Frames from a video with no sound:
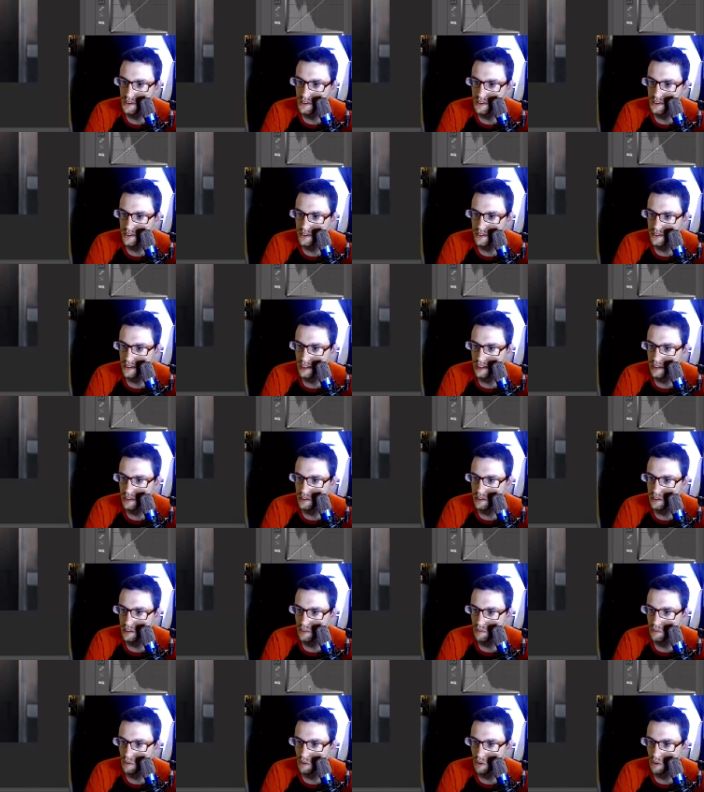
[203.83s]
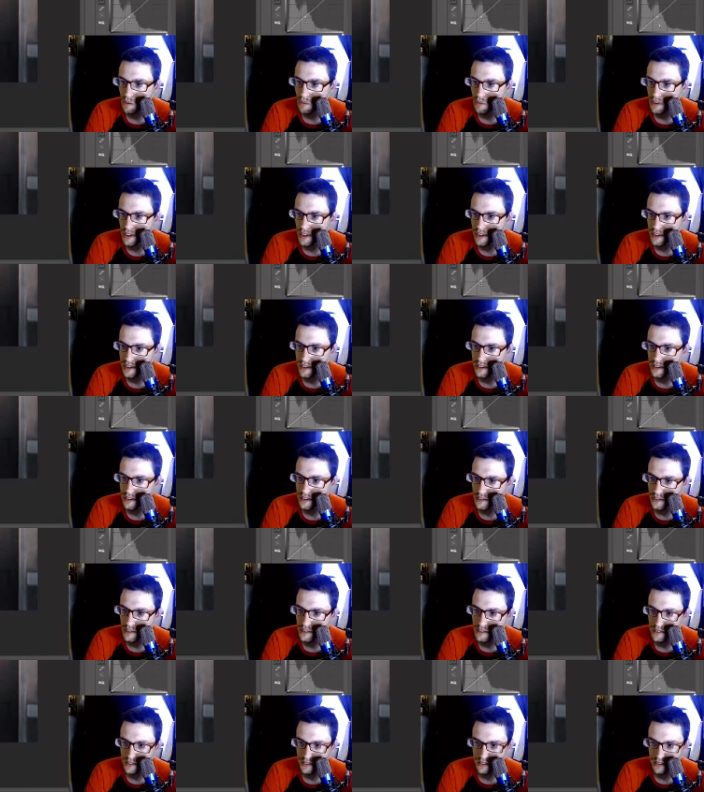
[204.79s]
not all way
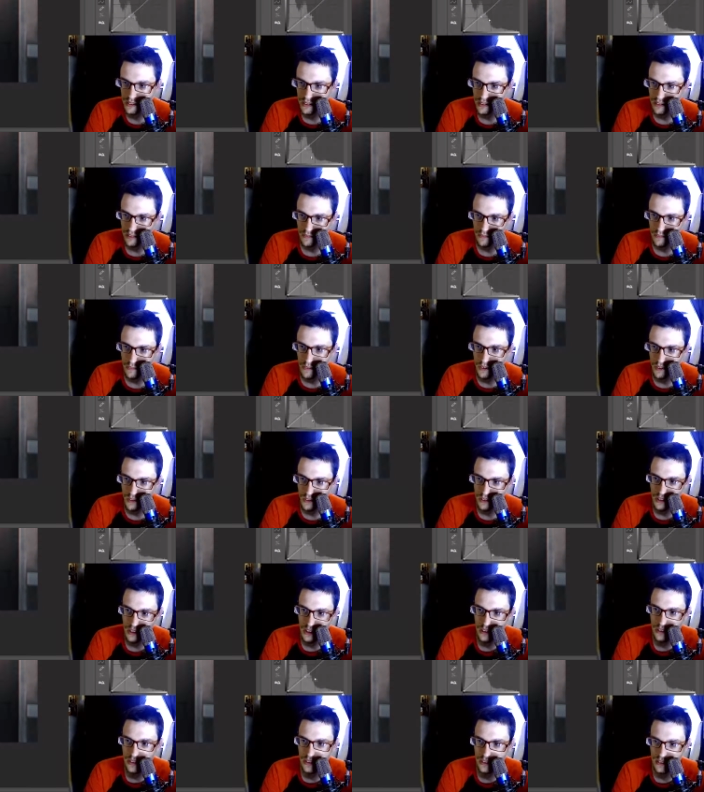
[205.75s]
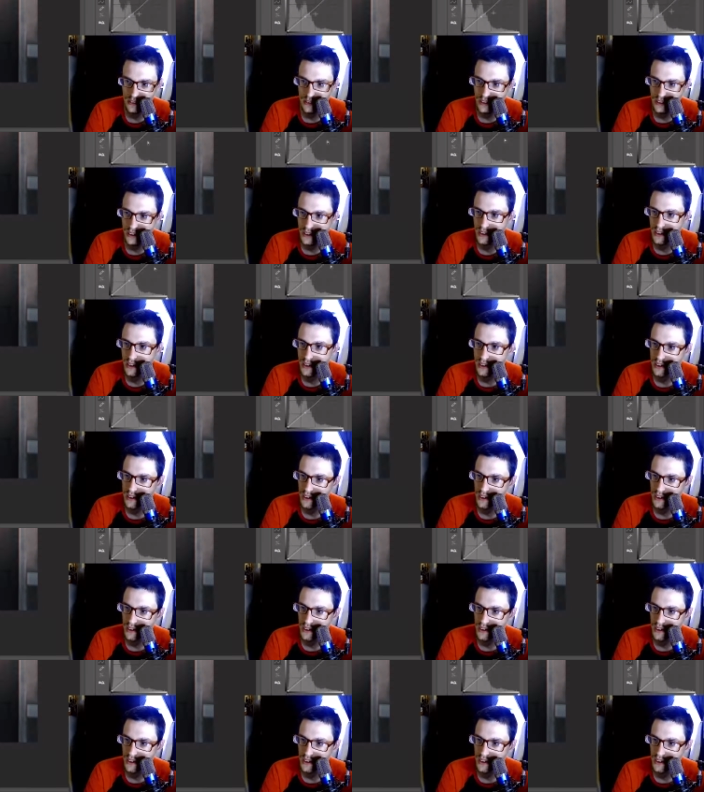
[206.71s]
further down in here.